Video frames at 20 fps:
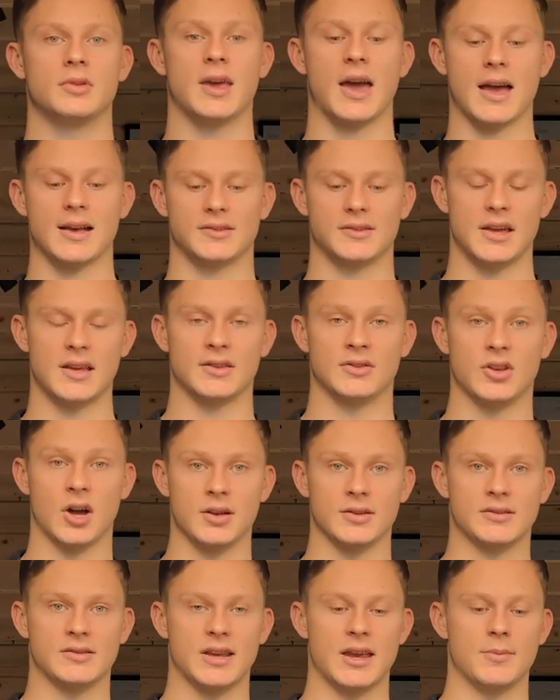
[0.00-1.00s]
yes, it
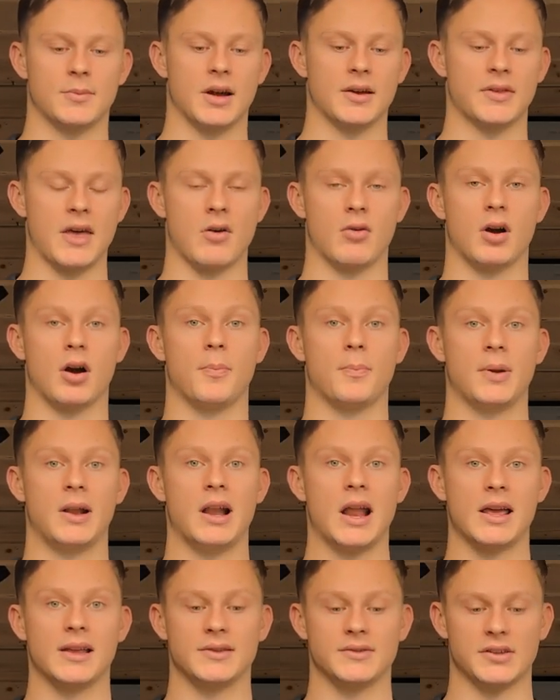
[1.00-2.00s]
does seem like there are
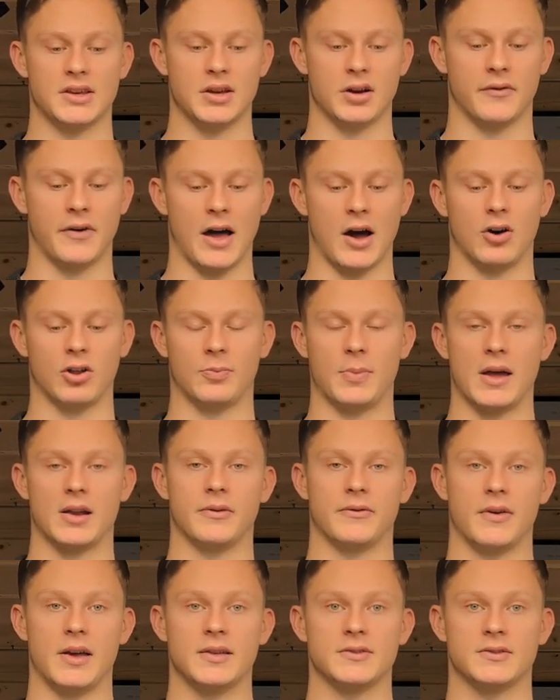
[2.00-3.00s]
plenty of health
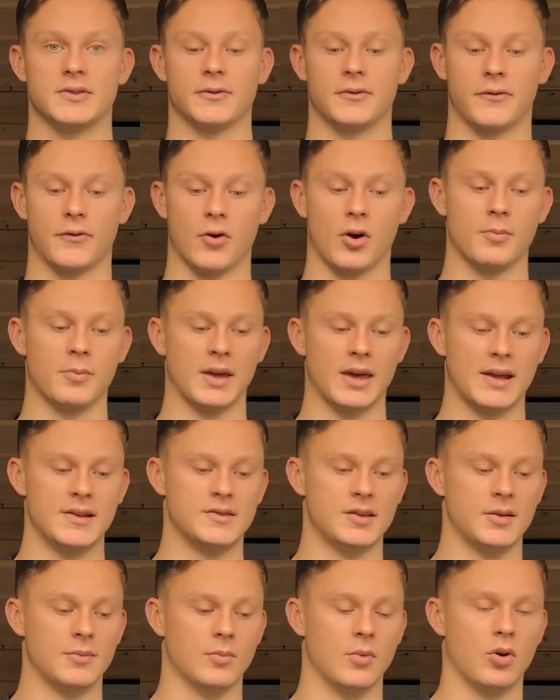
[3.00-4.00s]
benefits from
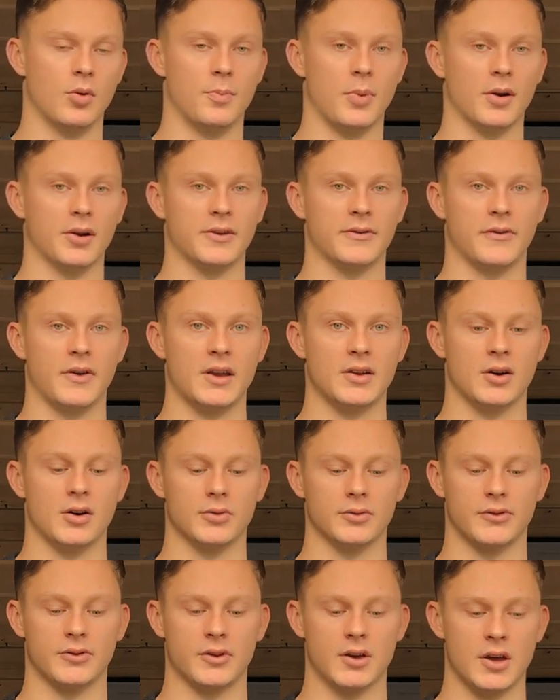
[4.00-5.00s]
eating more
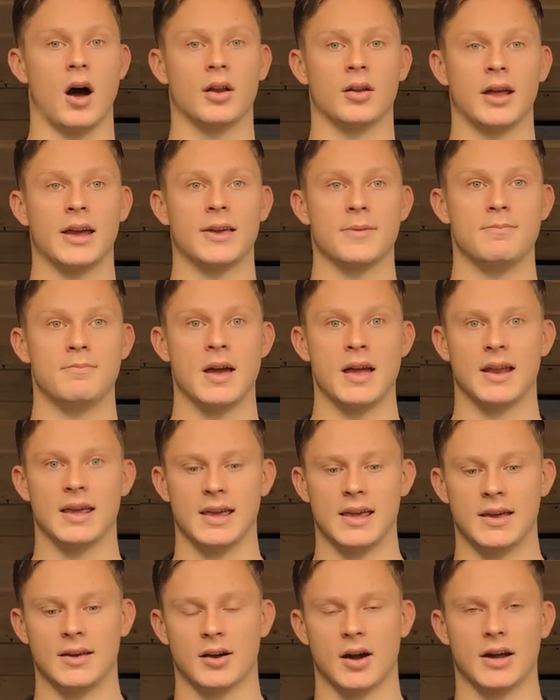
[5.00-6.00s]
polyphenols. Unlike
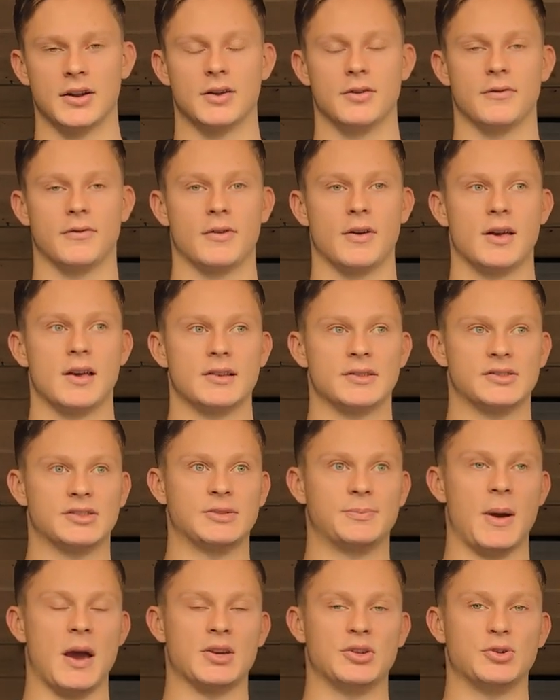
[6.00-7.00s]
many kind of
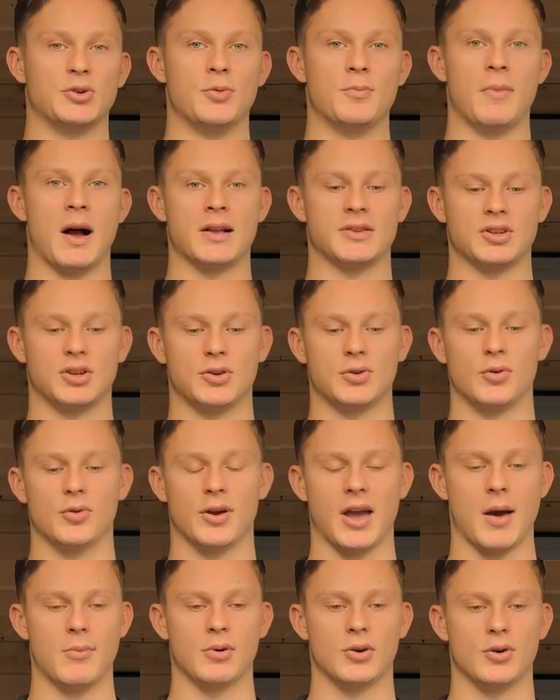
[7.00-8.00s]
special magical
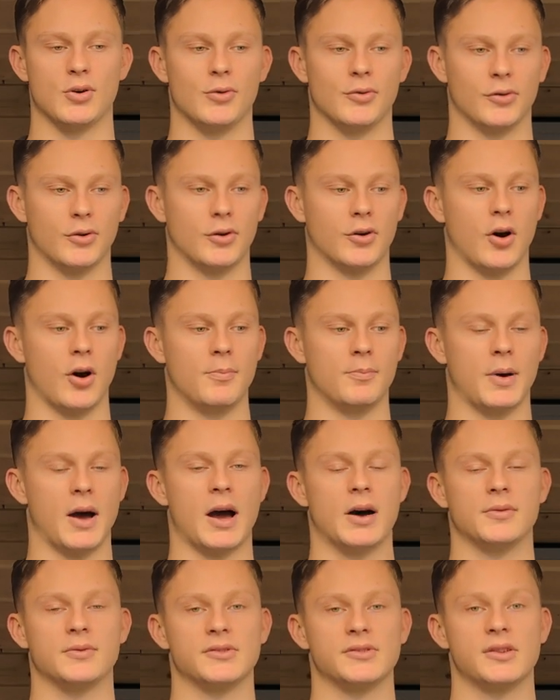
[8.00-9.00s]
chemicals or
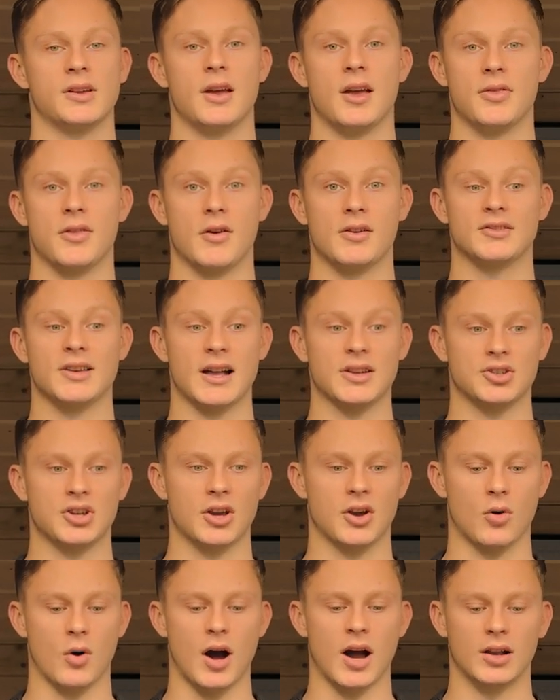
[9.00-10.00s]
compounds, there is
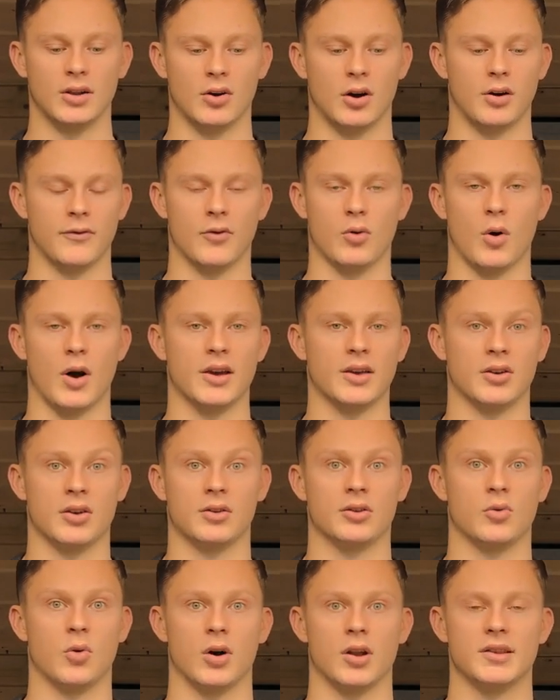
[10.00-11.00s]
actually quite a lot of quite
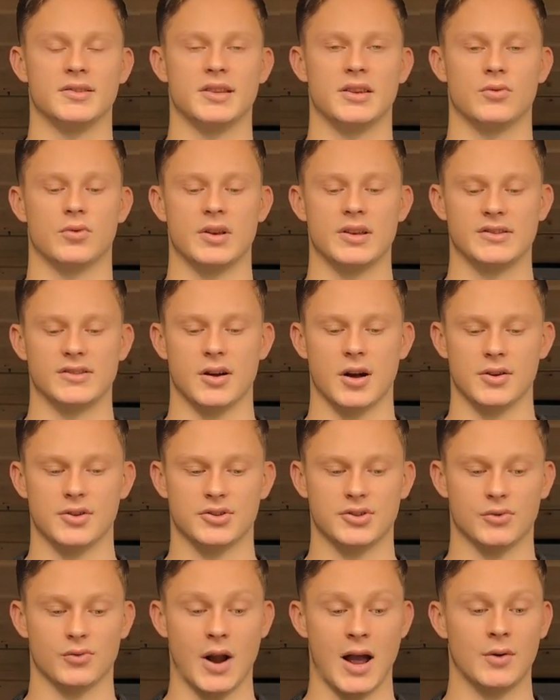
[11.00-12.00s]
good quality research
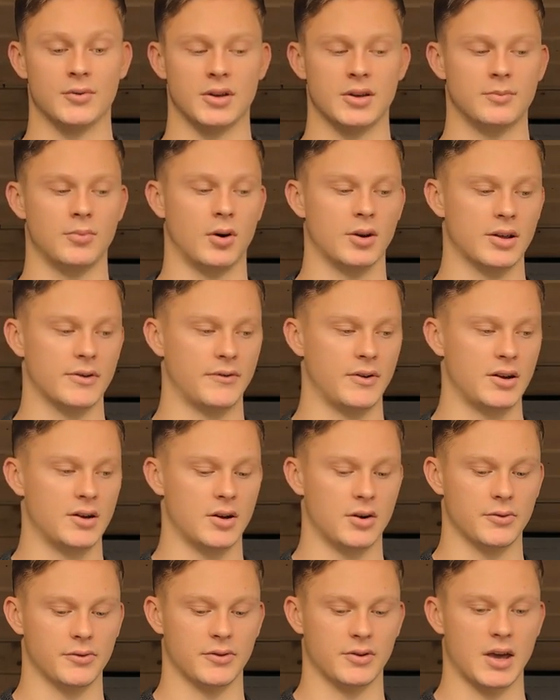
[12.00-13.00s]
surrounding
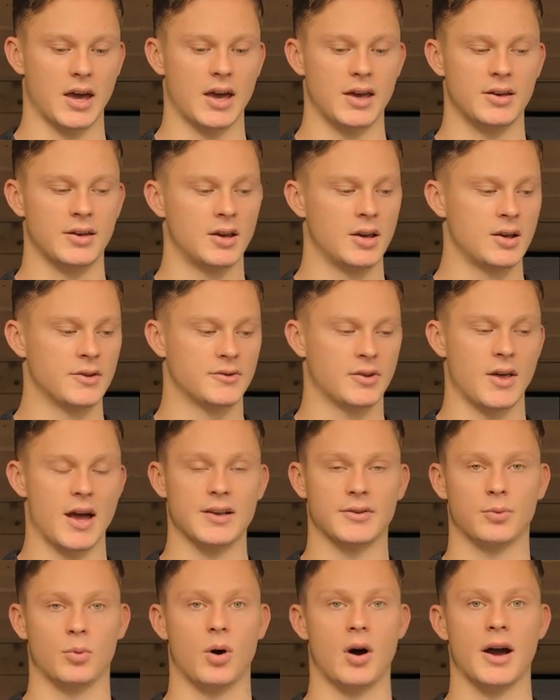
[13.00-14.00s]
polyphenols, okay? So
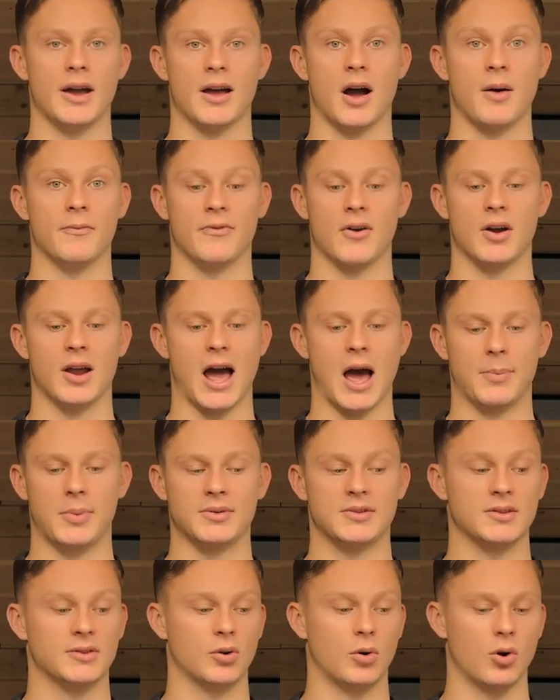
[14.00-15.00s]
that's why I'm very
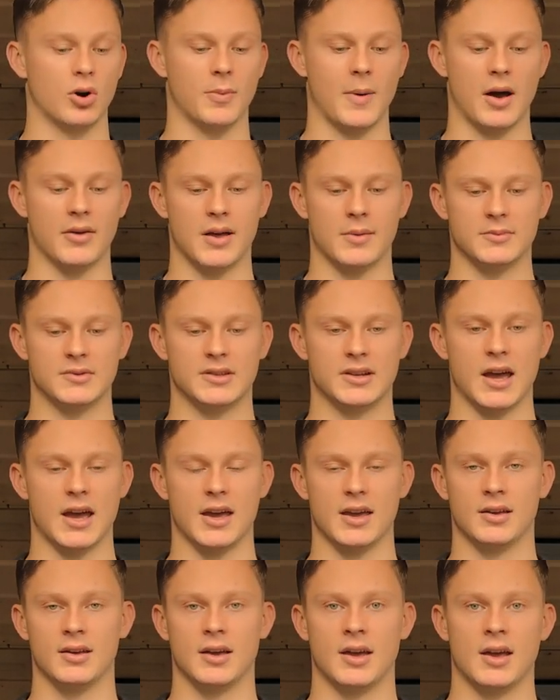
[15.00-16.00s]
happy to talk about them
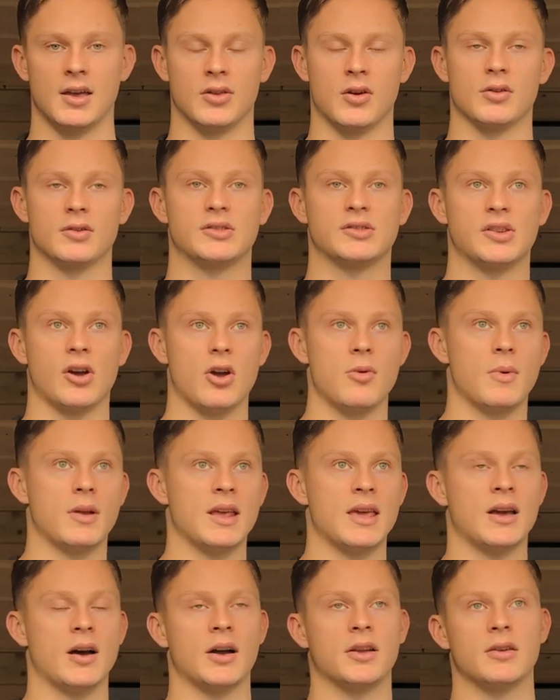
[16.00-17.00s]
today. There are so
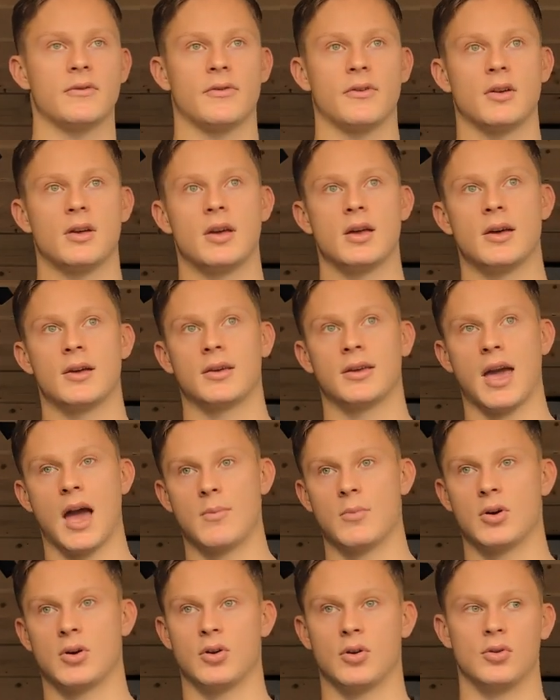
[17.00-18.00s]
many kind of
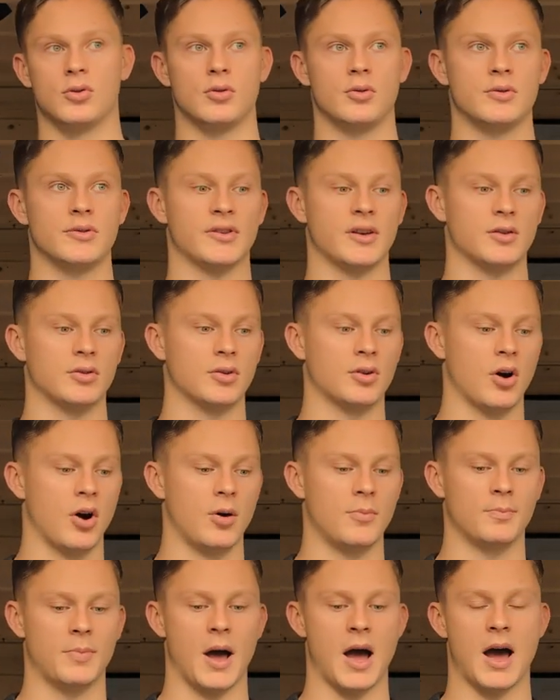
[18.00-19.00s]
chemicals and
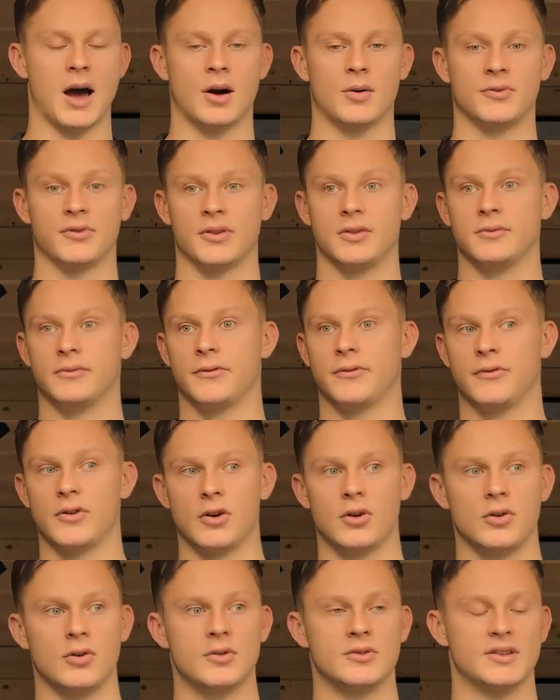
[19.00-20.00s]
compounds and
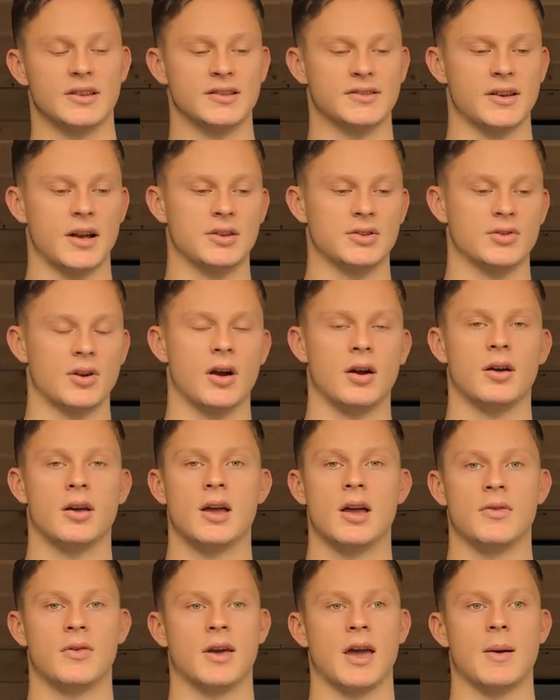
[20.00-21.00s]
foods, etc.
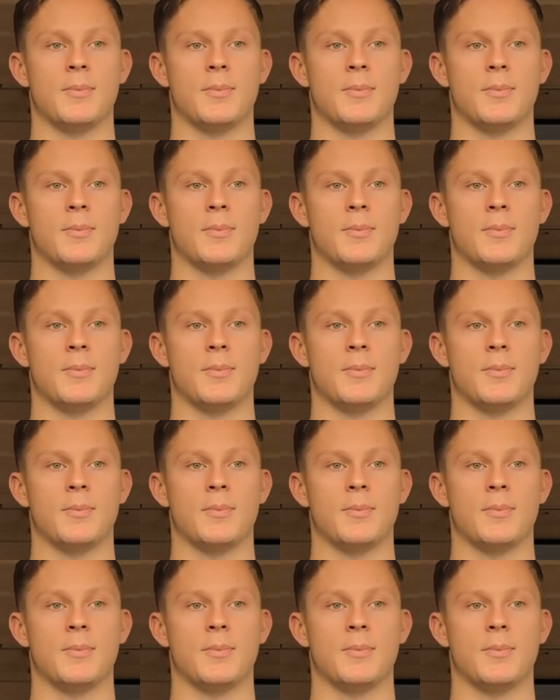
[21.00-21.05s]
They